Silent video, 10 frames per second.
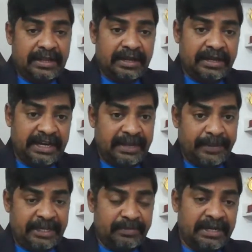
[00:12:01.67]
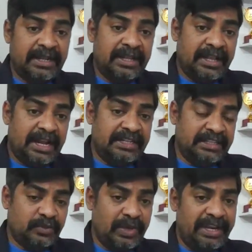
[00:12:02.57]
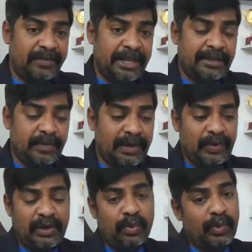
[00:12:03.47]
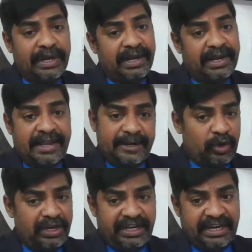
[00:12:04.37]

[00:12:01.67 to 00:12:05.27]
in data management. And this query management we do in electronic